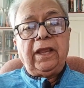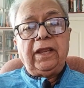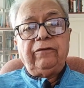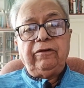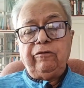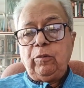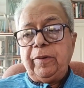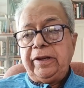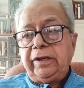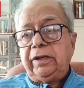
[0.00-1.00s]
we will
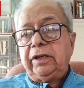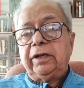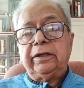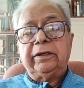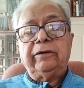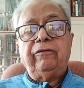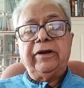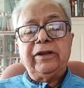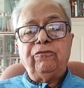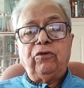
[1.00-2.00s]
be
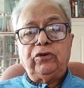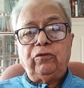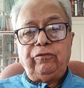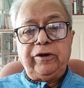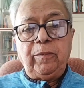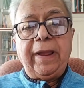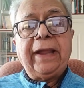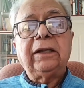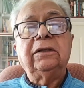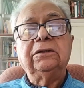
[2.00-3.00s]
waiting for your
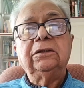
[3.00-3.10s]
feedback